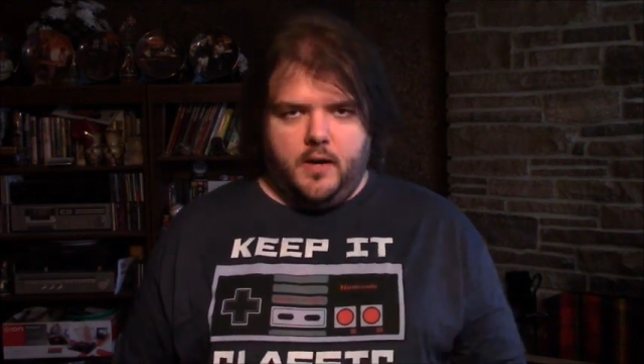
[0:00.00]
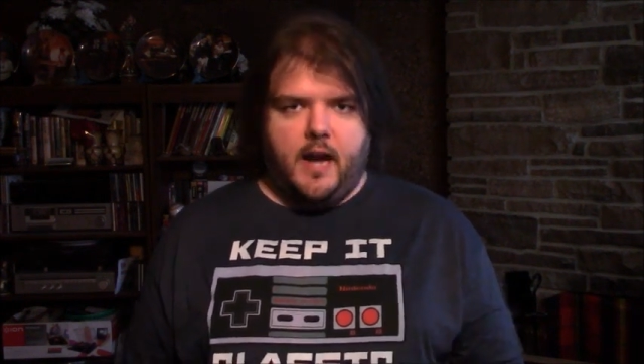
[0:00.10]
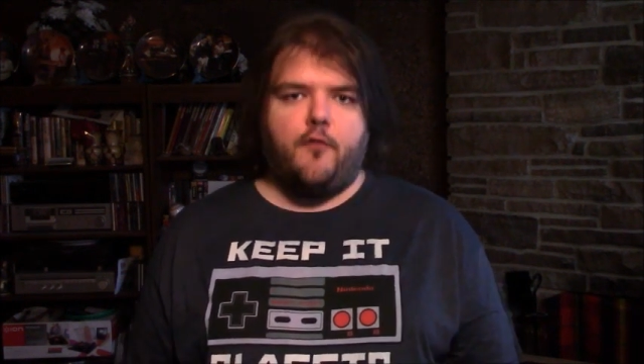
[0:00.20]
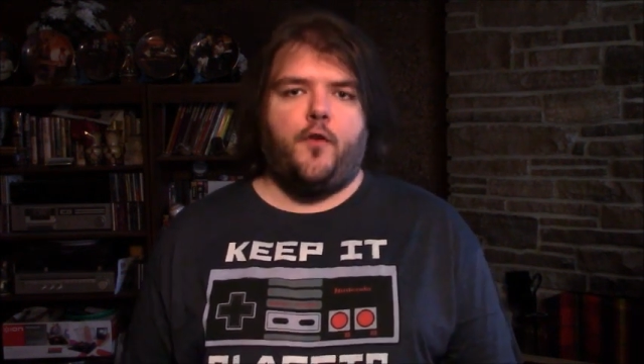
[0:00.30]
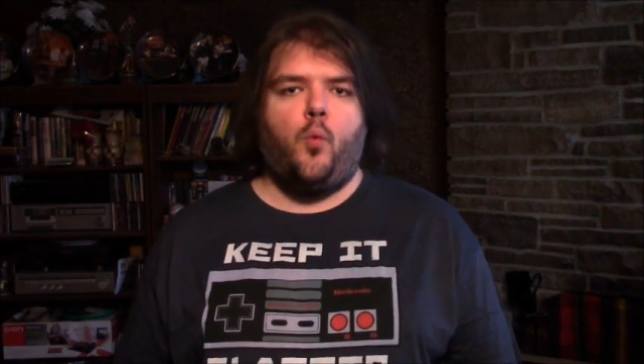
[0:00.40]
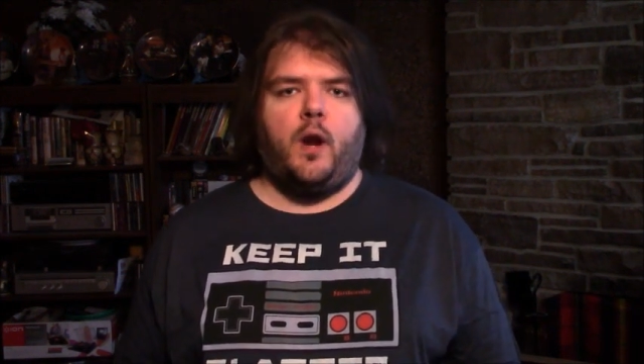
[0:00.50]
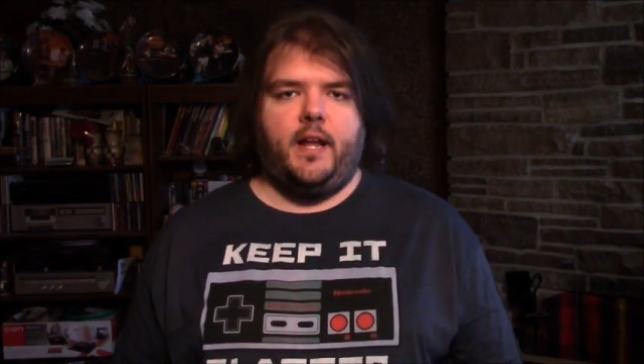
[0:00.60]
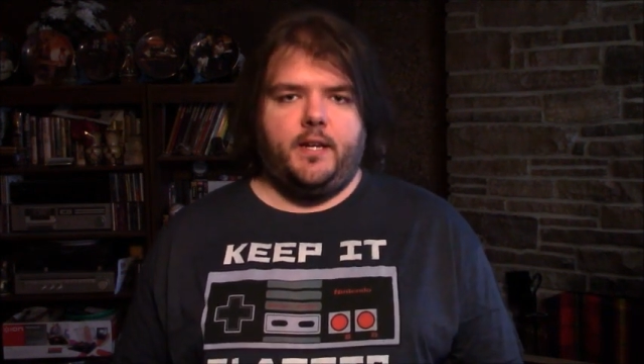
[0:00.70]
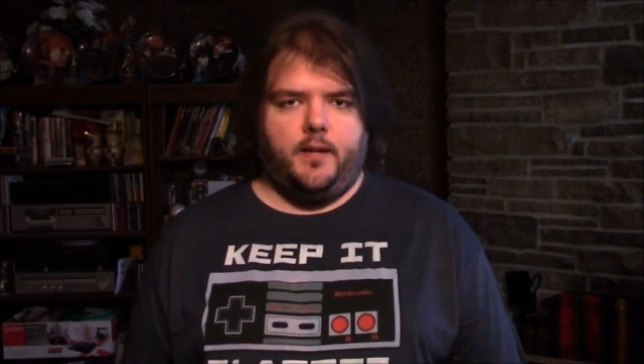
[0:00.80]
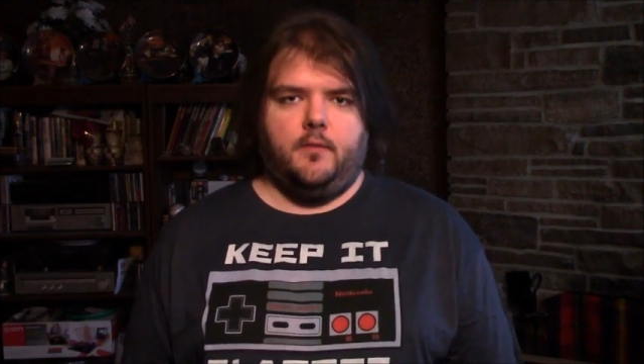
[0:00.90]
Now for what
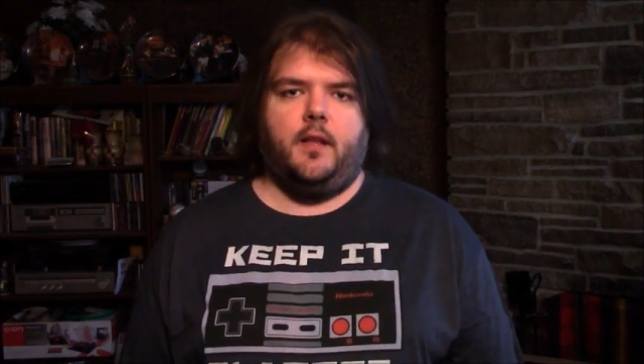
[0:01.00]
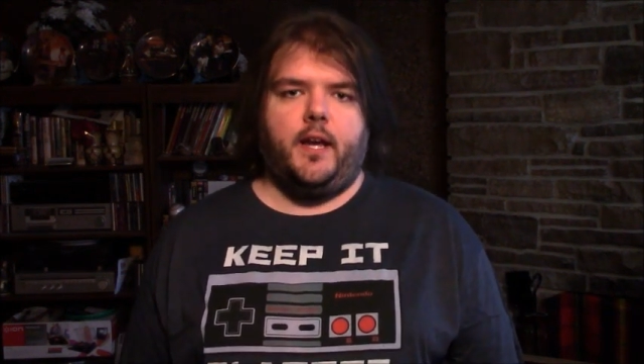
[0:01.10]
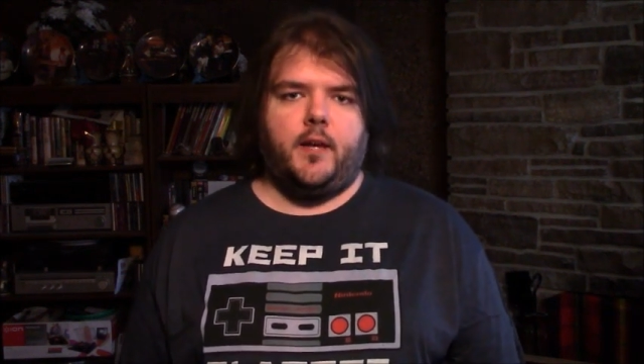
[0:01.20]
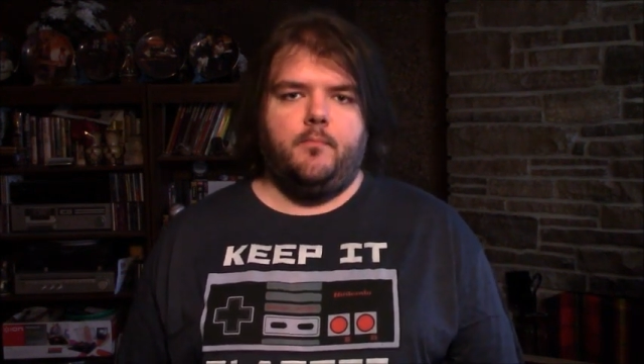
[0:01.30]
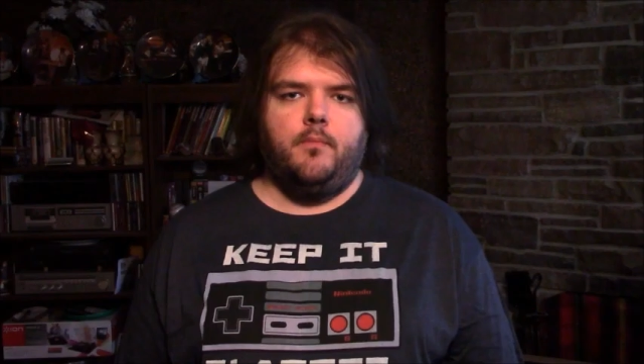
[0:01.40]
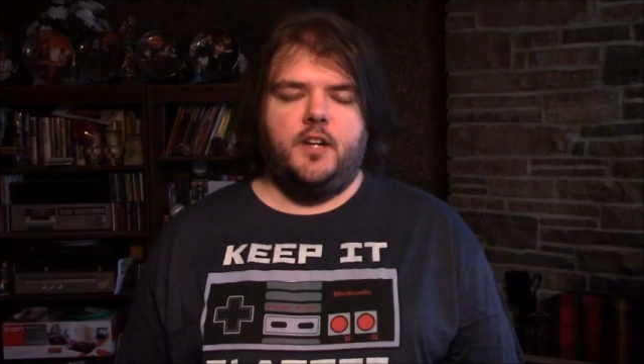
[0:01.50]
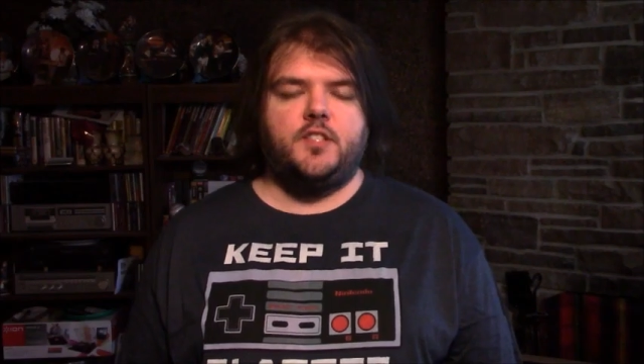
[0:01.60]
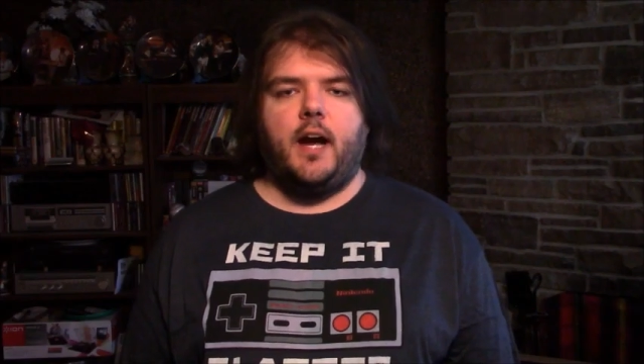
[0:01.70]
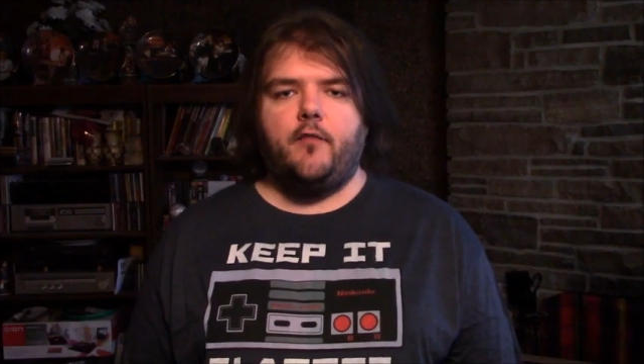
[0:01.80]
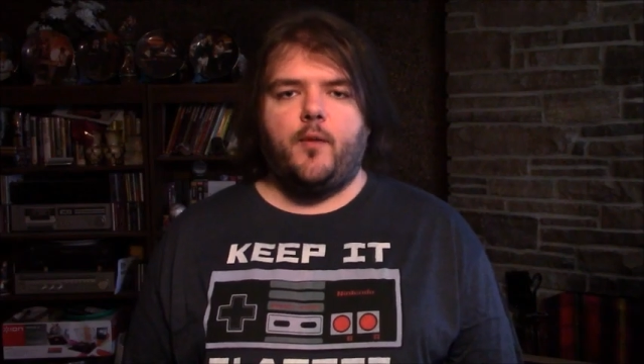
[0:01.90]
I didn't like.
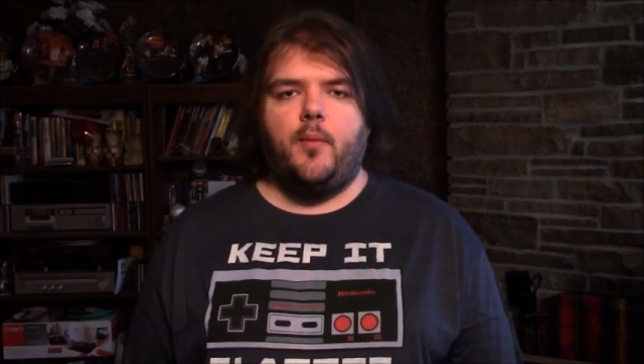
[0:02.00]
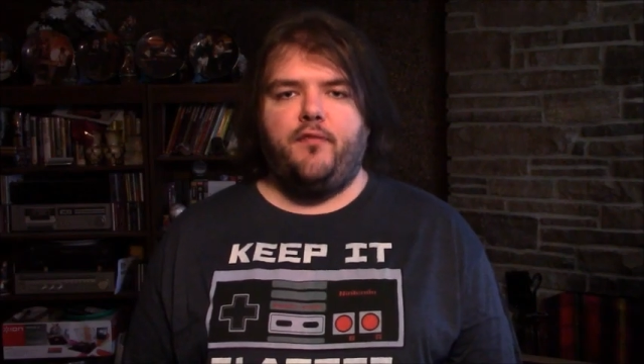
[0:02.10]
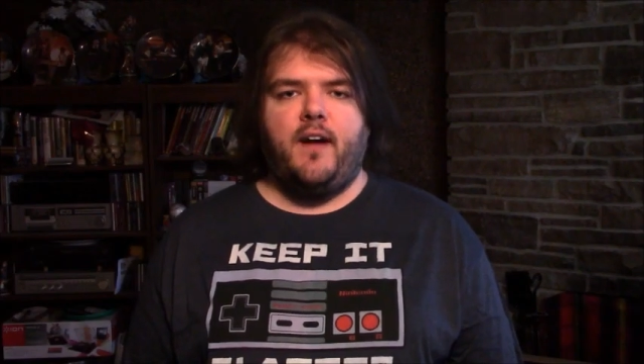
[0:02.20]
Aside from the